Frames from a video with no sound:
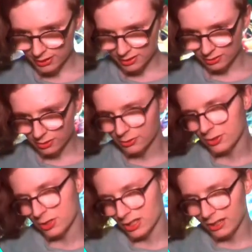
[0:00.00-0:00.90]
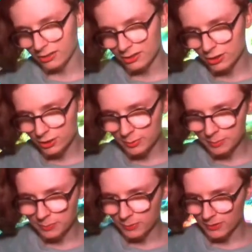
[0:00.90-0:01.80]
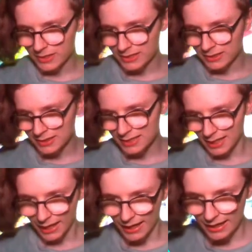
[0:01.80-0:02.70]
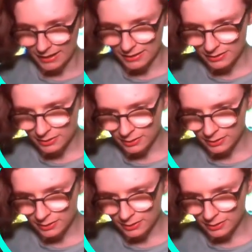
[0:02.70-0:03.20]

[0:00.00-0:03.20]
that's a little childish to be playing tag?